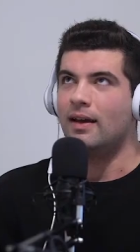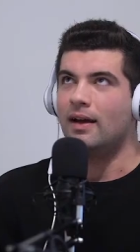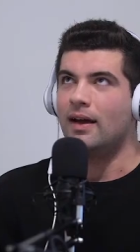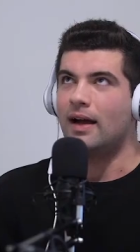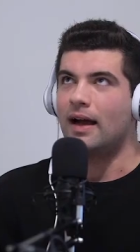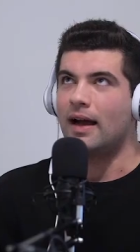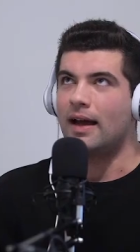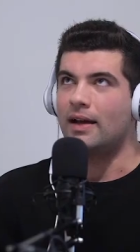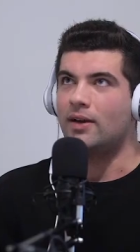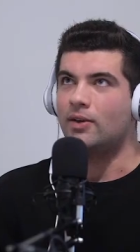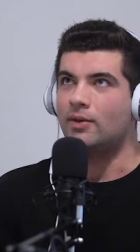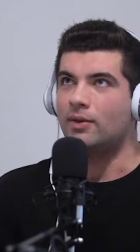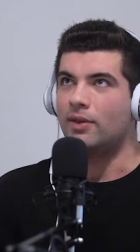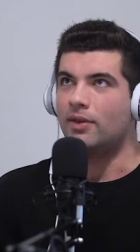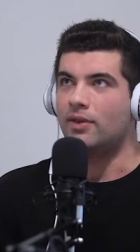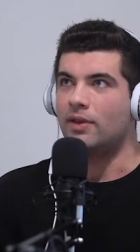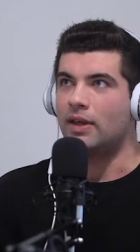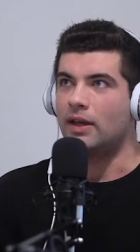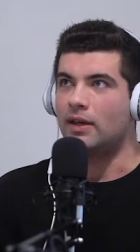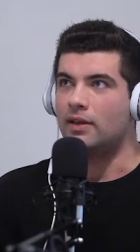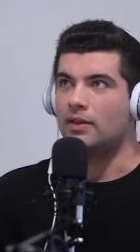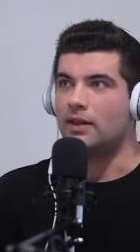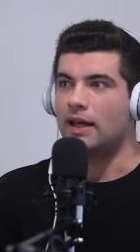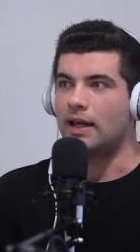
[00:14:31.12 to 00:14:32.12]
I don't
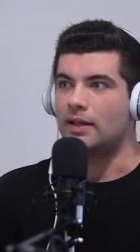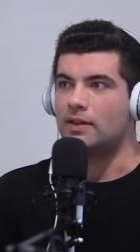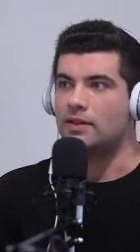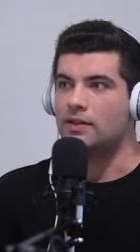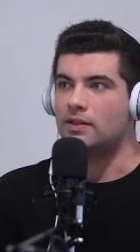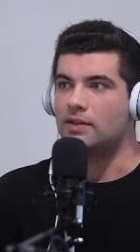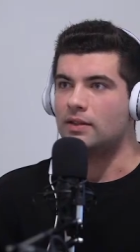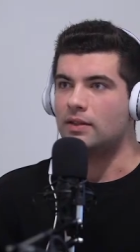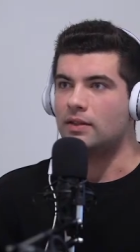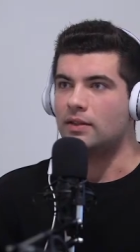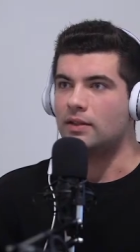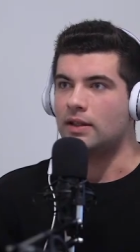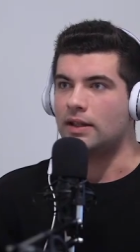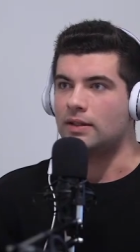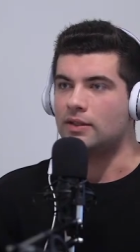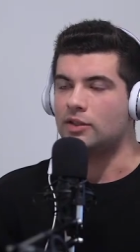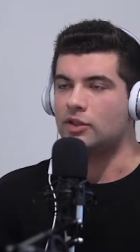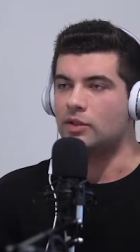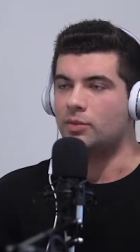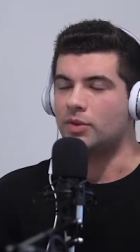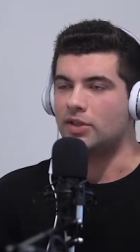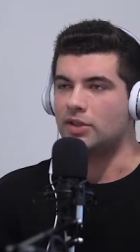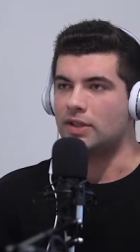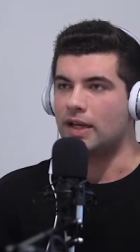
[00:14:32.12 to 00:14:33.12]
think that's
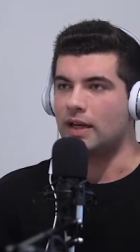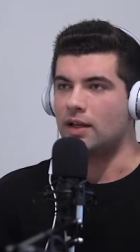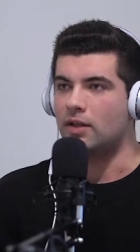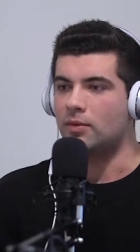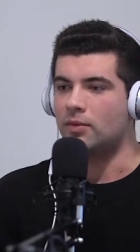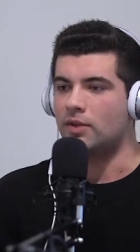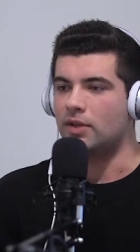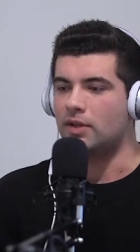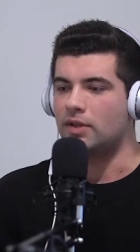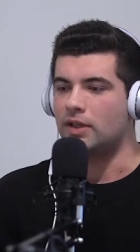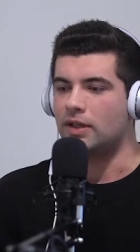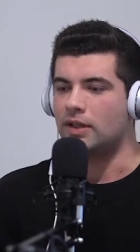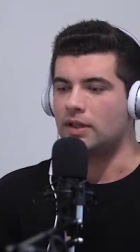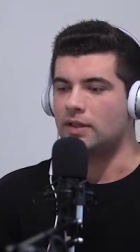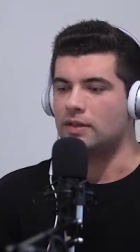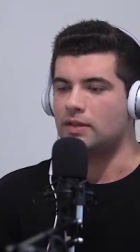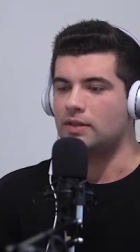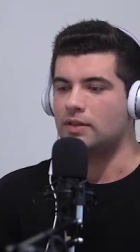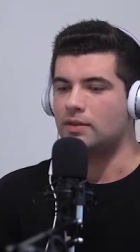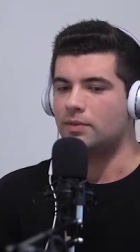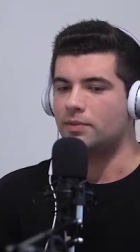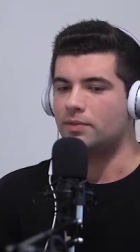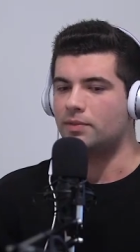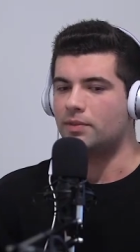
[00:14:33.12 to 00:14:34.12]
super scalable,
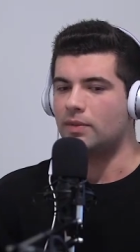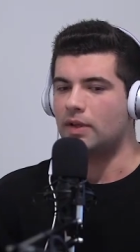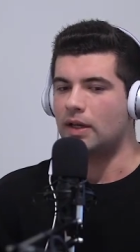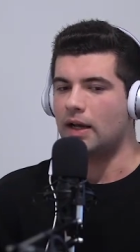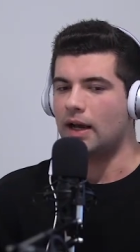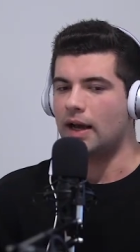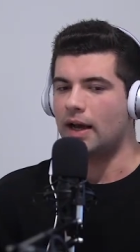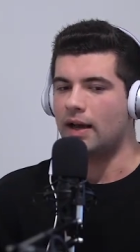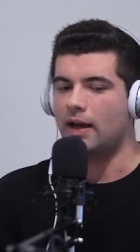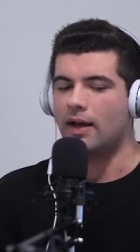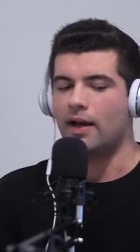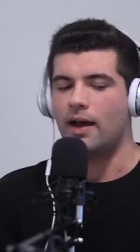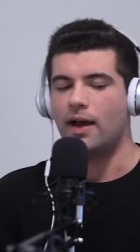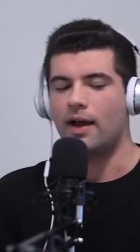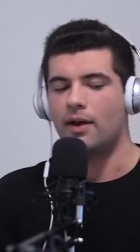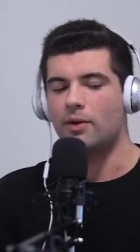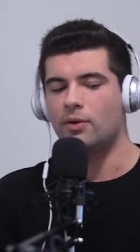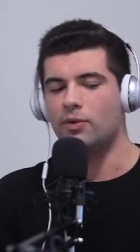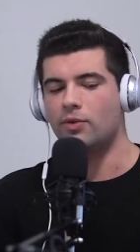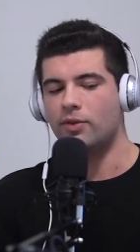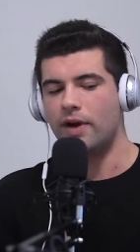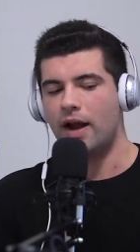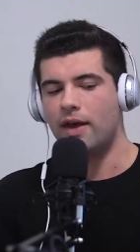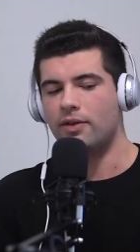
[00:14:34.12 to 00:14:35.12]
because I
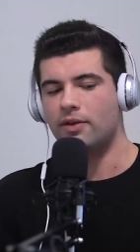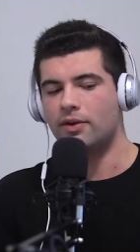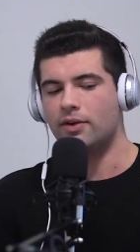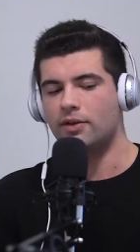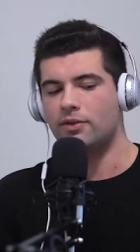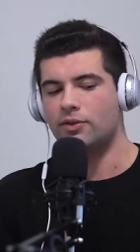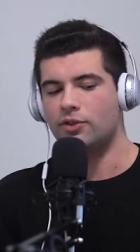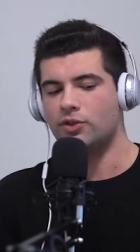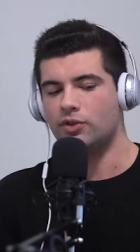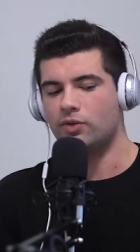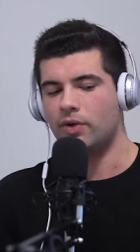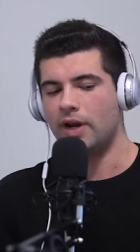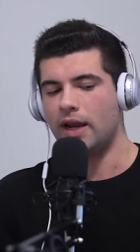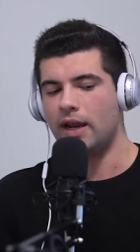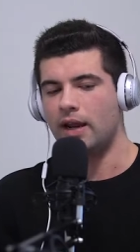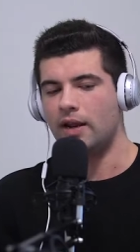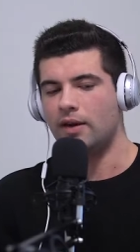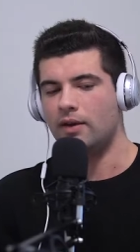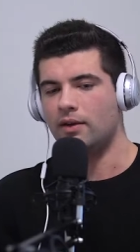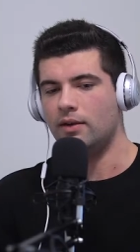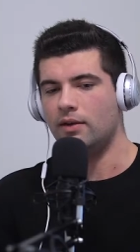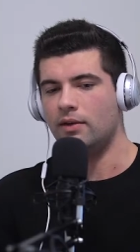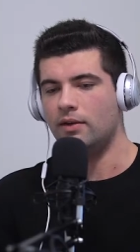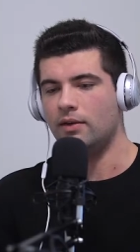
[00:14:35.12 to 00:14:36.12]
would rather
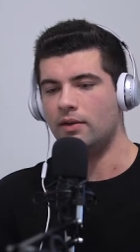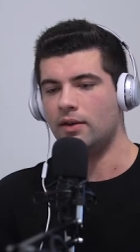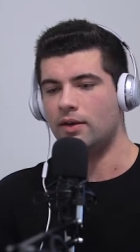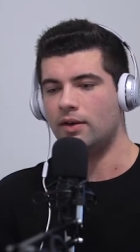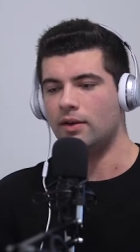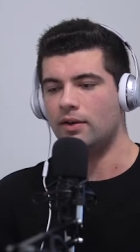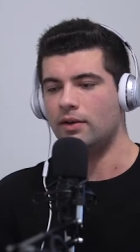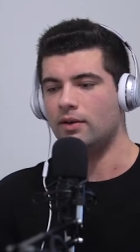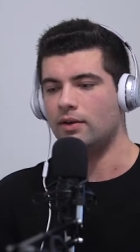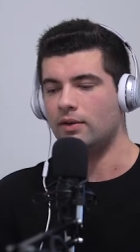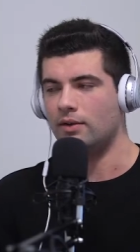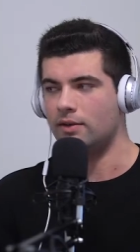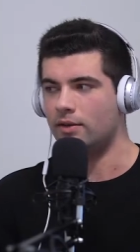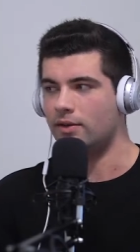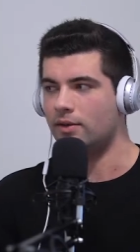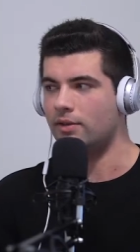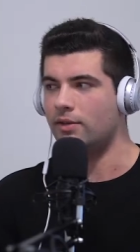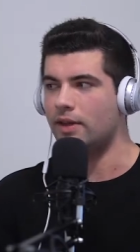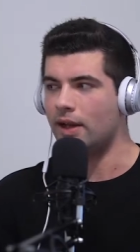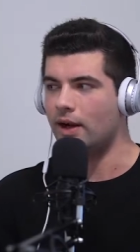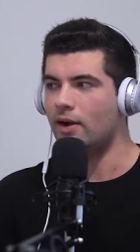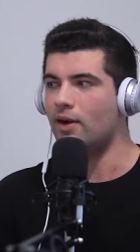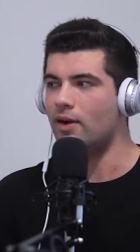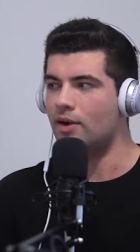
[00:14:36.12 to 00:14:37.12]
train their
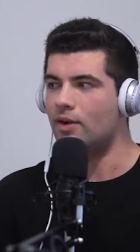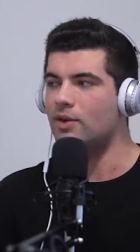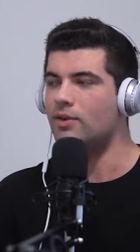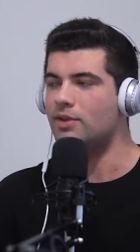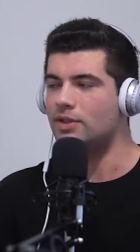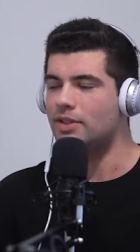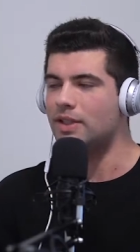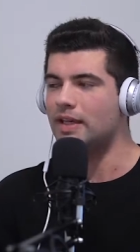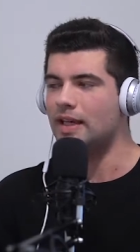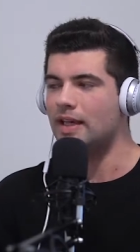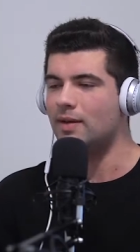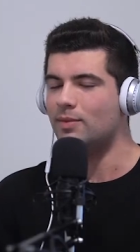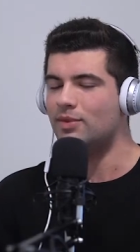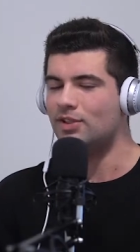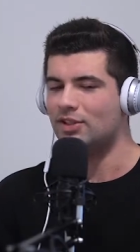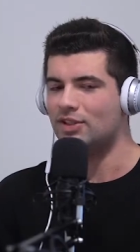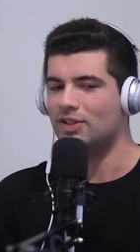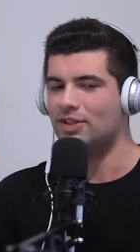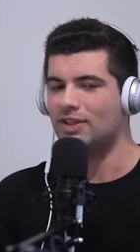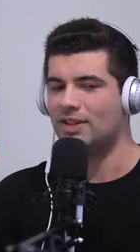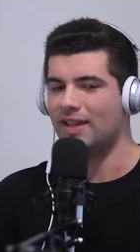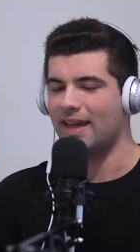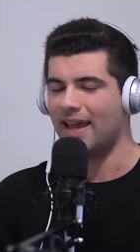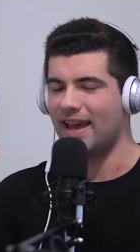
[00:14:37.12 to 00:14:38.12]
team, their own team,
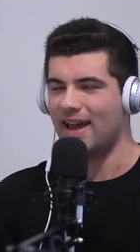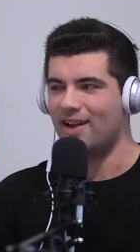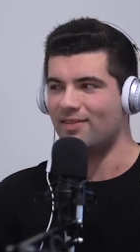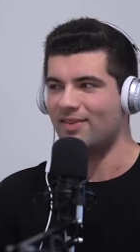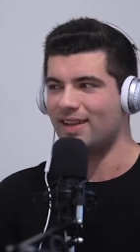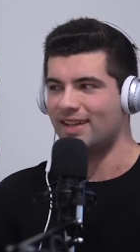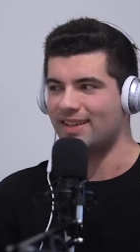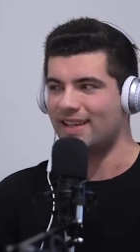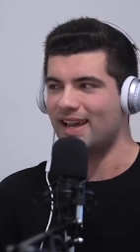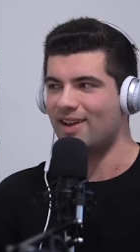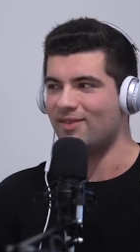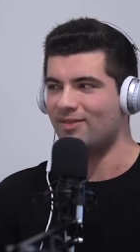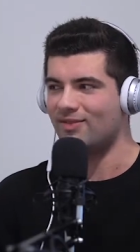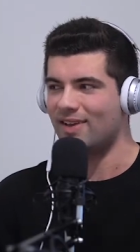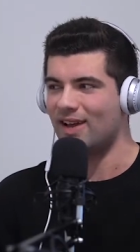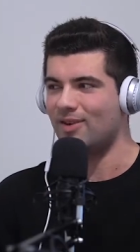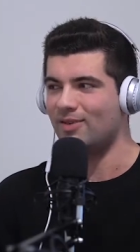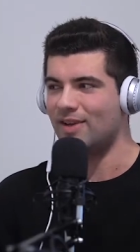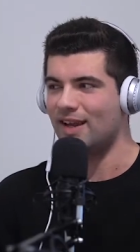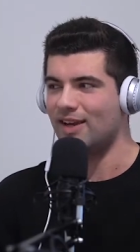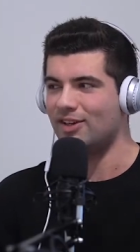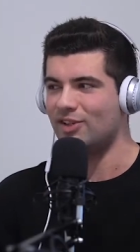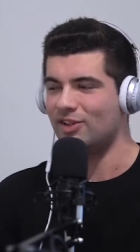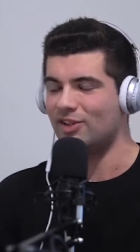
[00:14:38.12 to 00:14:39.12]
just so they have like that
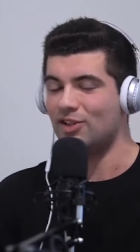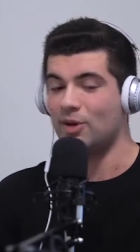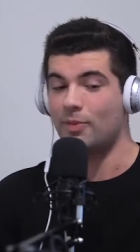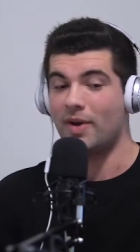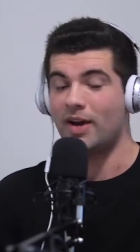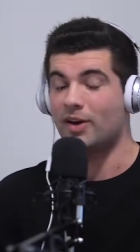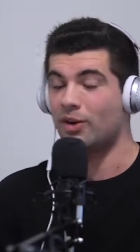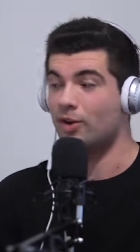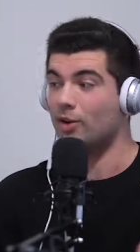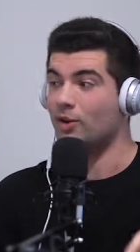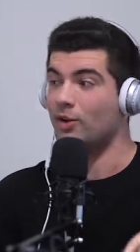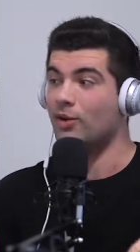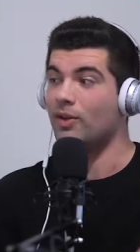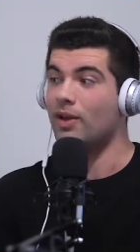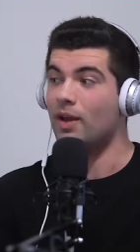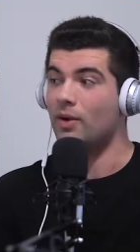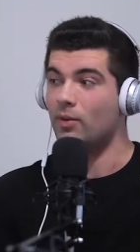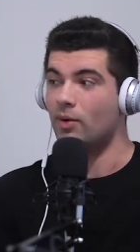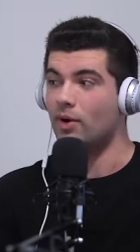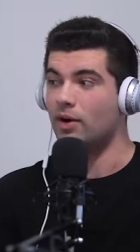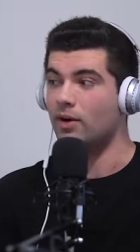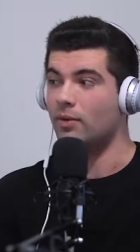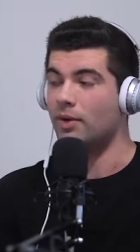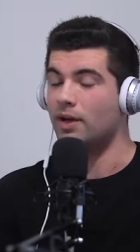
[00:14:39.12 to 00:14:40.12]
foundation, no matter who they
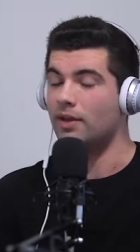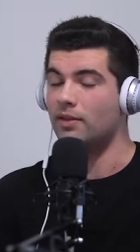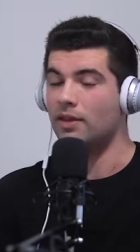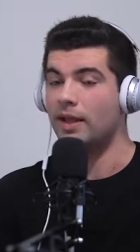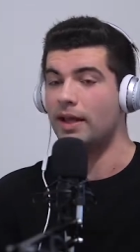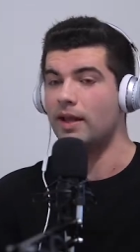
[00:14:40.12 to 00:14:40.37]
work with.